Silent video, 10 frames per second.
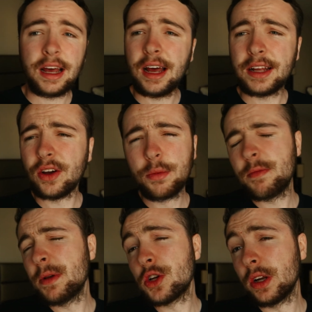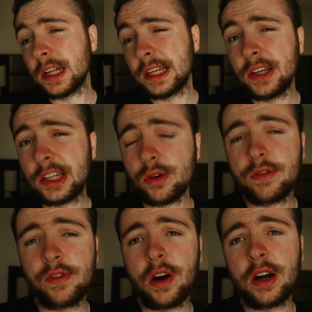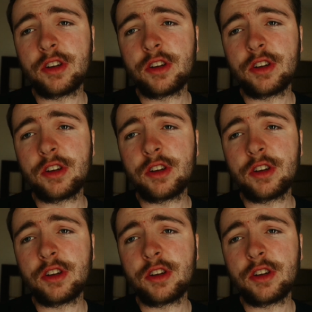And I hope you've been enjoying the series so far.